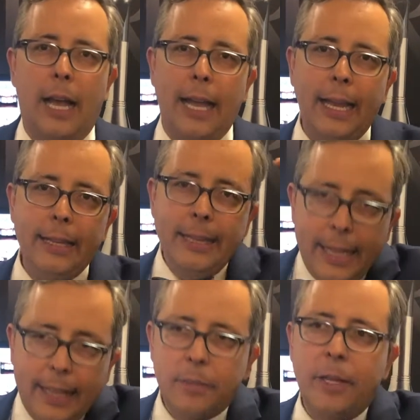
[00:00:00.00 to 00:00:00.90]
I
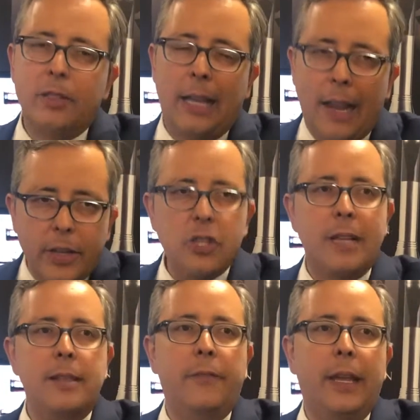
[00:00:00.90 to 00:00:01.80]
need it because I have a
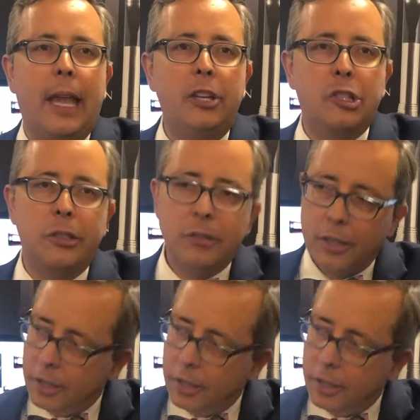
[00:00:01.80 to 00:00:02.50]
justification.